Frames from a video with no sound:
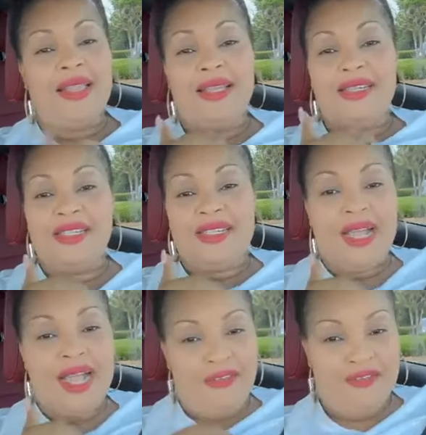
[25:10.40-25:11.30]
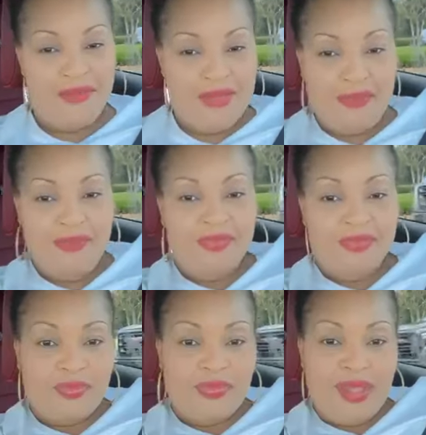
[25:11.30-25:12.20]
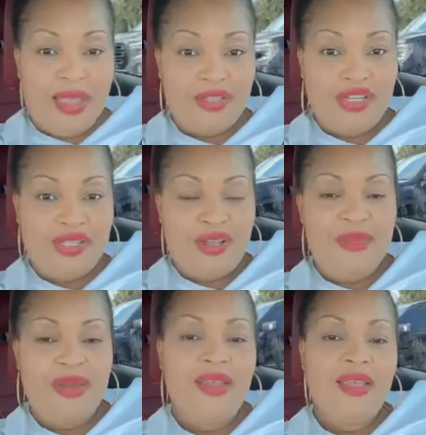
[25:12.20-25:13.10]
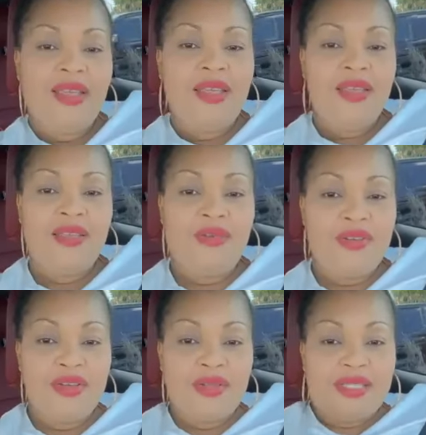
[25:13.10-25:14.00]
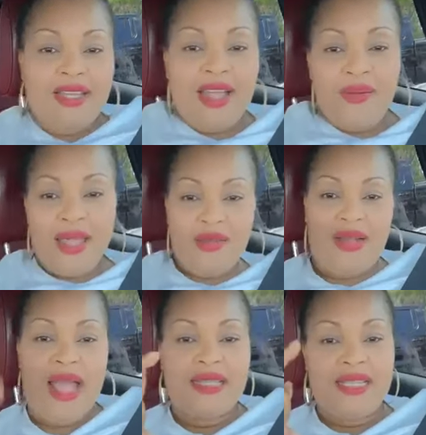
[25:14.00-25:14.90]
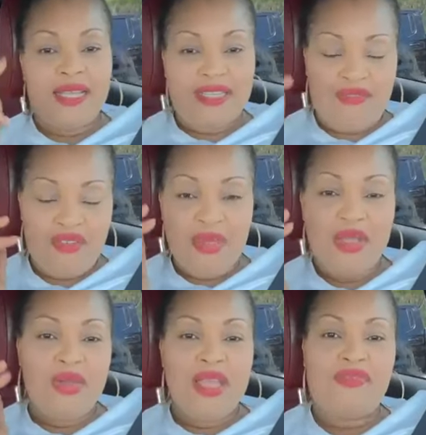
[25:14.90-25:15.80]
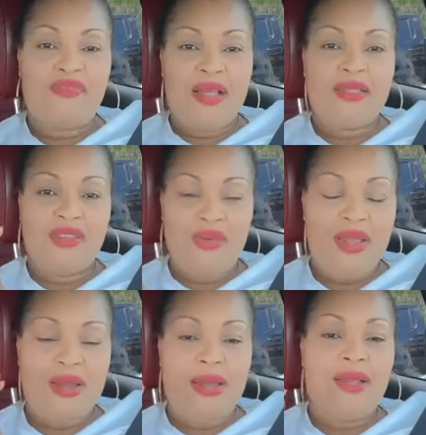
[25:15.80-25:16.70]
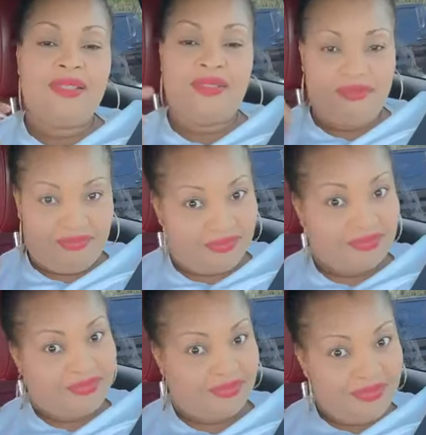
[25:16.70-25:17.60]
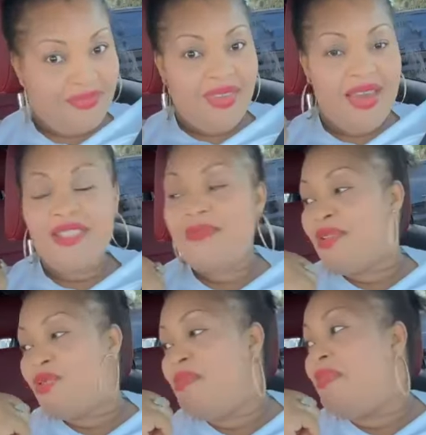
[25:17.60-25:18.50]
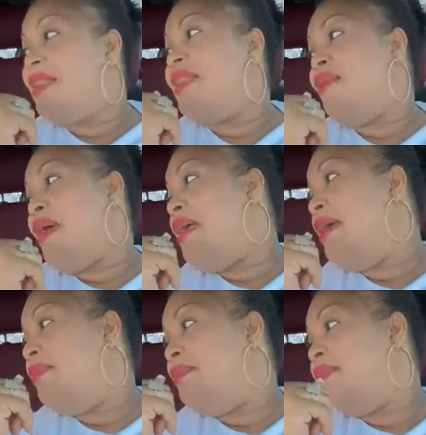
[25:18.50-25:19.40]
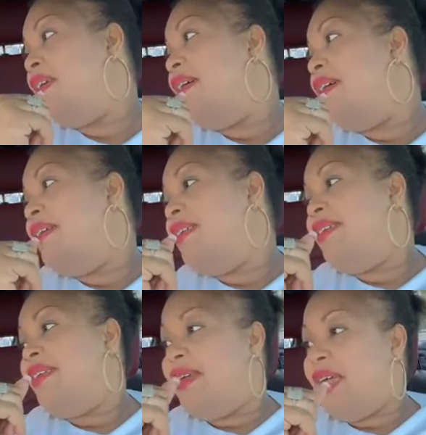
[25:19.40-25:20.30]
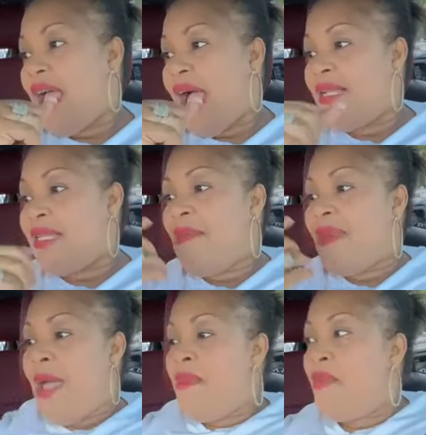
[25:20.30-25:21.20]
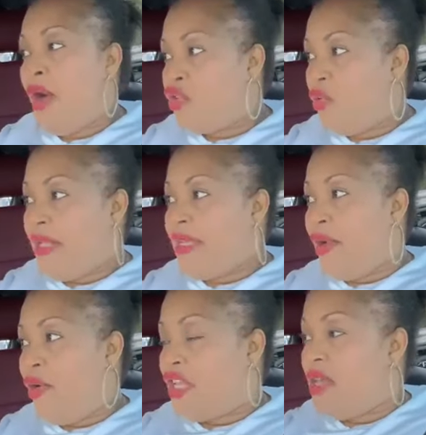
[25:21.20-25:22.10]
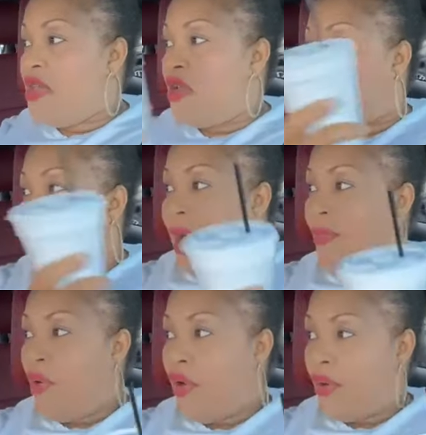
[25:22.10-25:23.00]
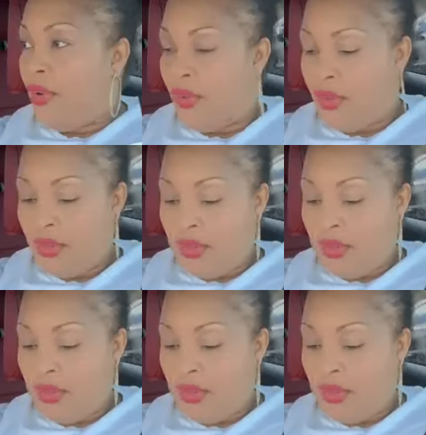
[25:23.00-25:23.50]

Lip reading: I think she take after me. She's coming. You see the way you guys say, Chef Ruby, you eat fast, you eat a lot. That's my twin partner right here. I say, buy me bottle water. You go give me tap water.